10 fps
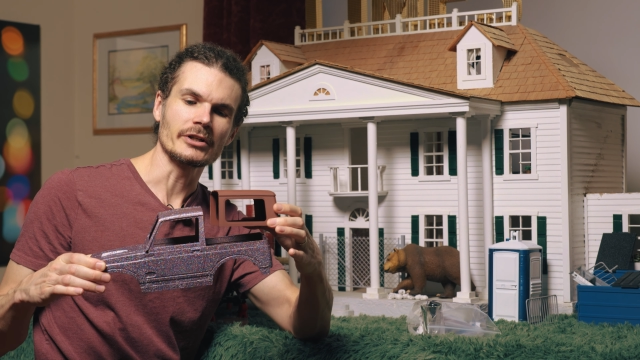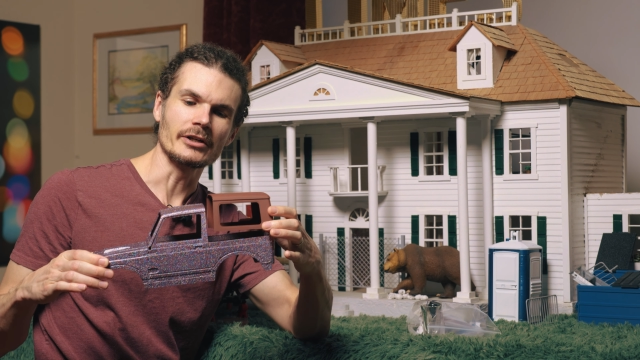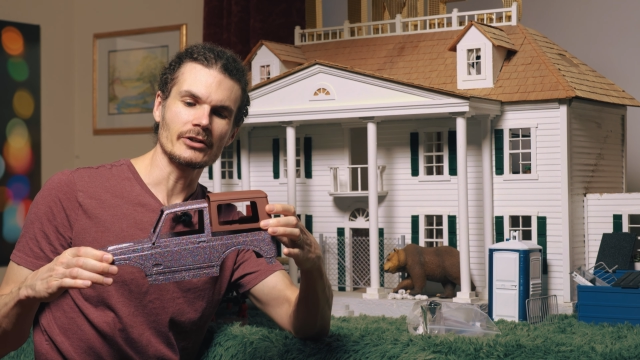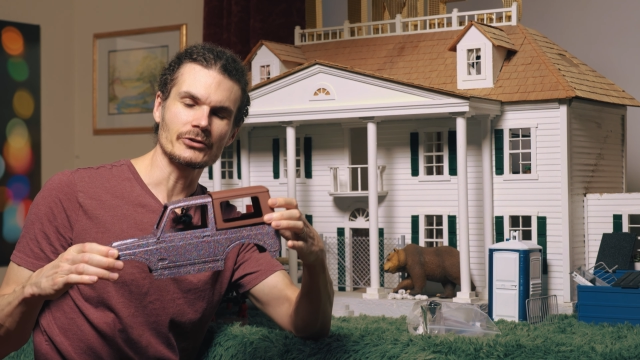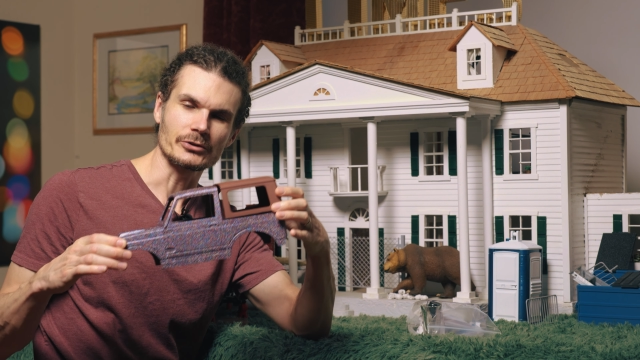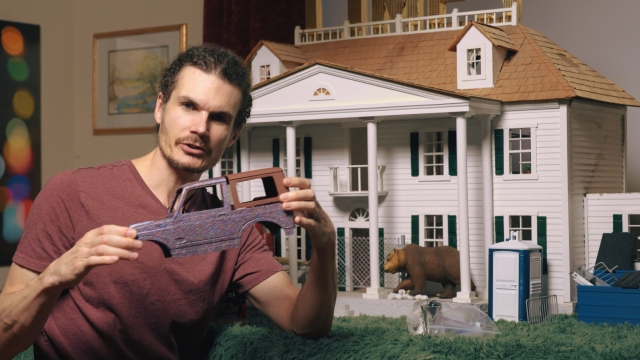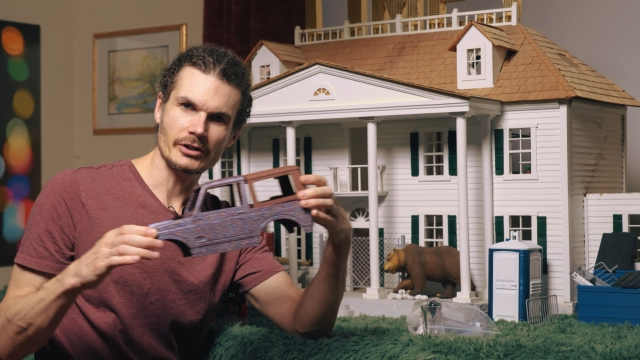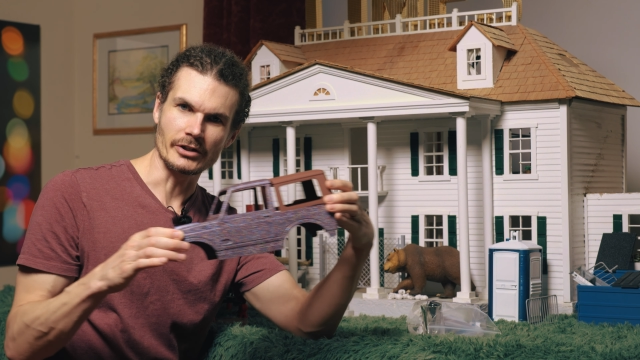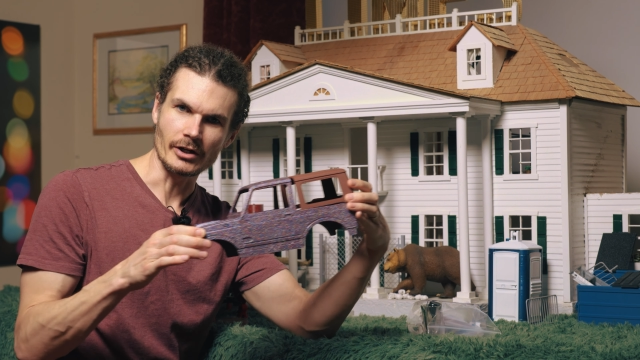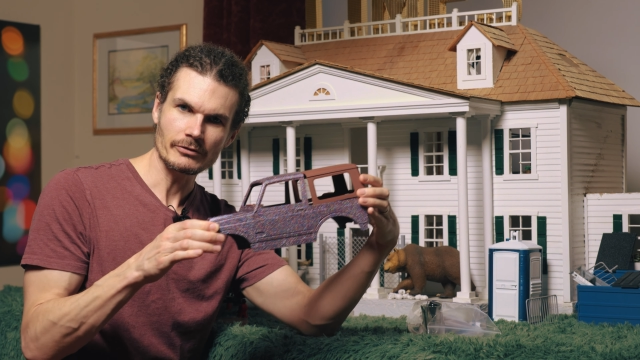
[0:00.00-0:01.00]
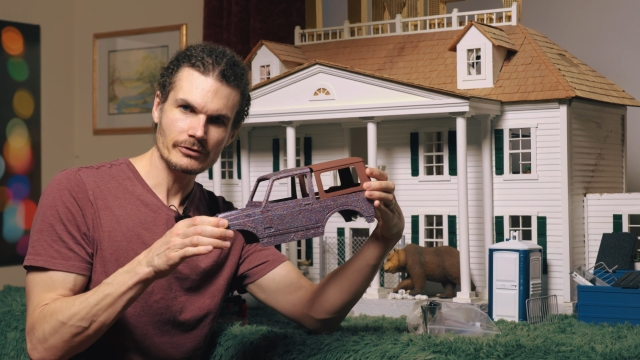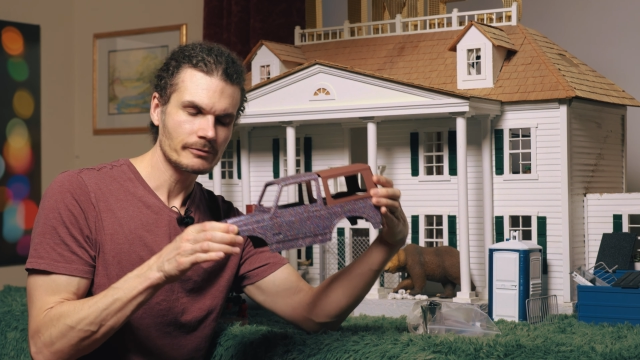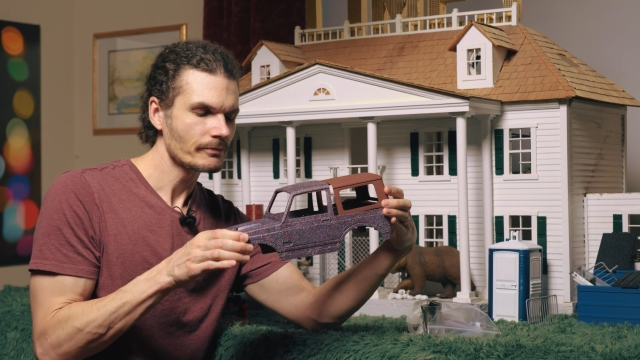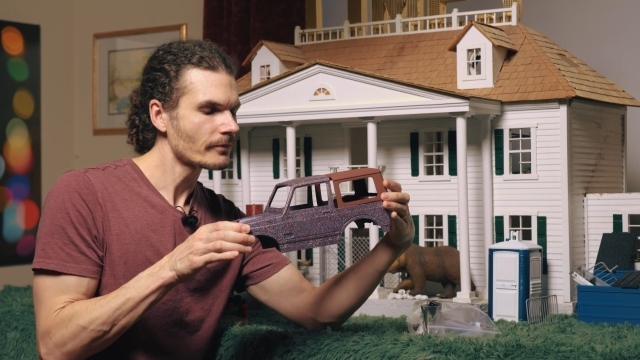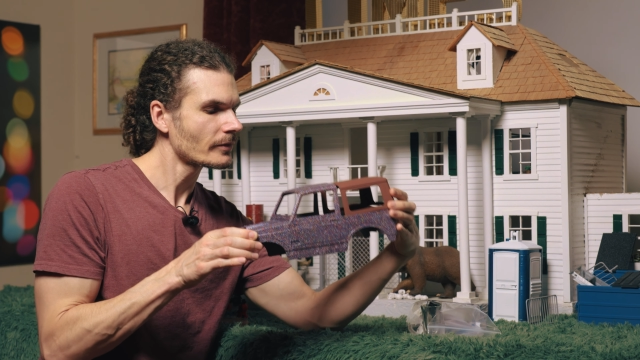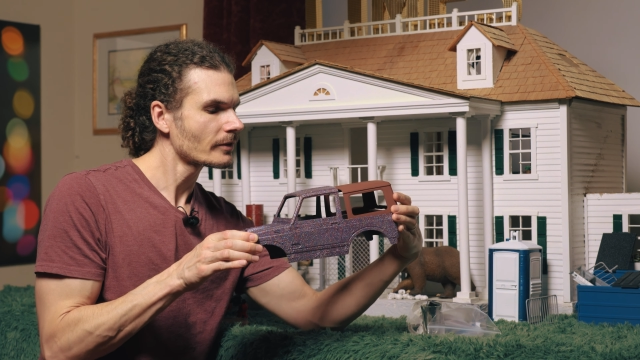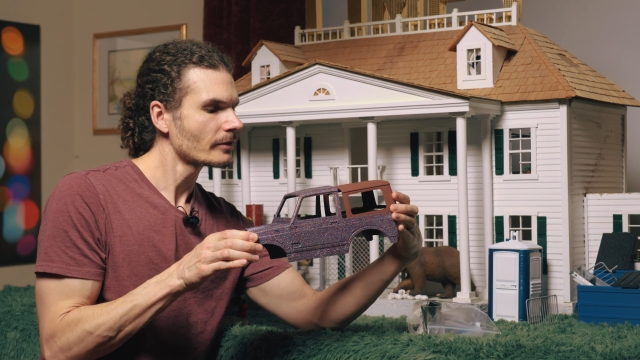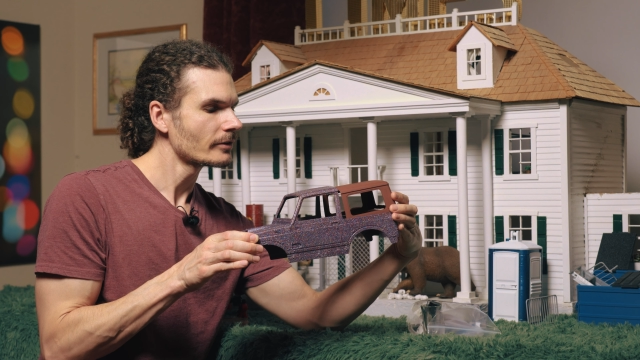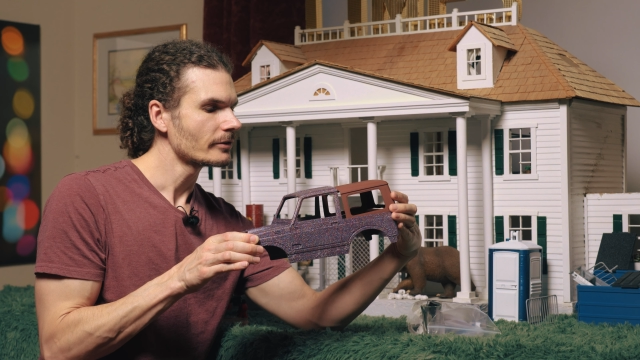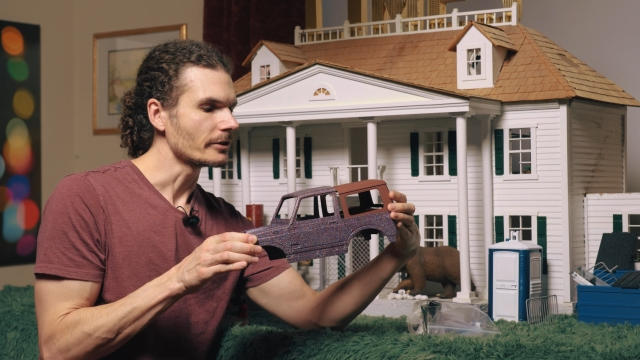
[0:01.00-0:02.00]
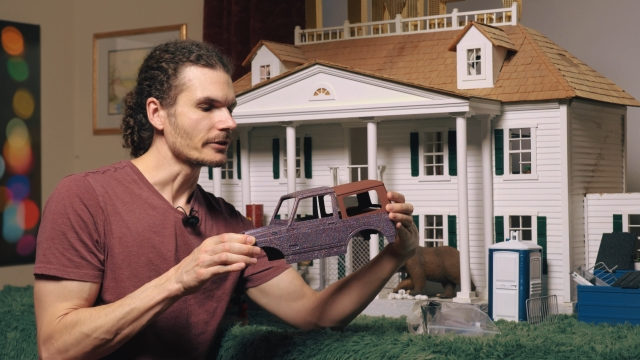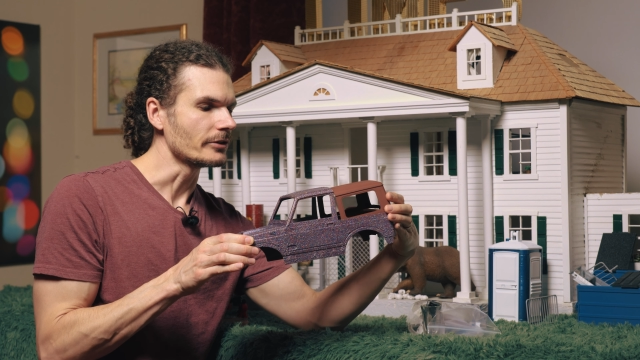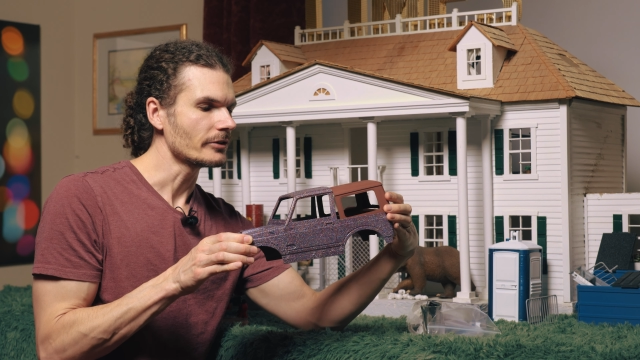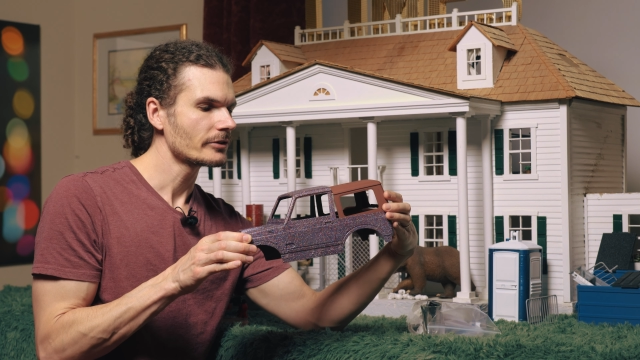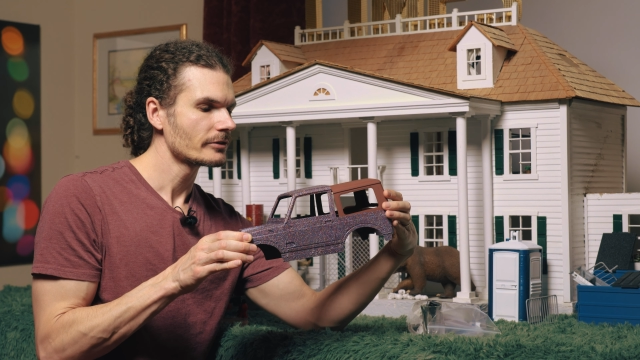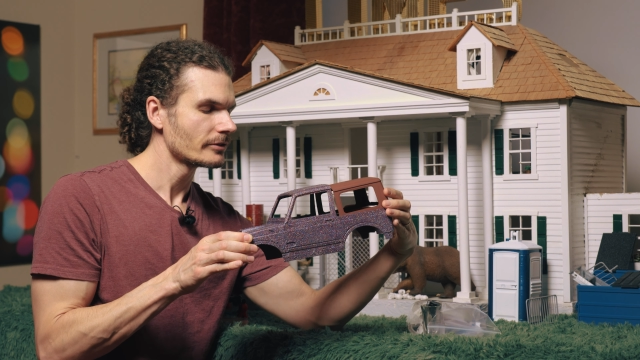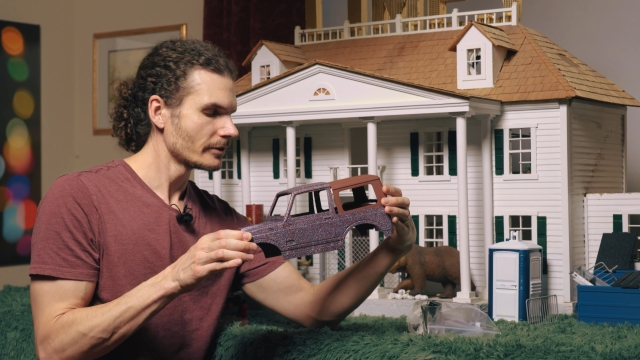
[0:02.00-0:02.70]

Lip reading: I also cut it off like this.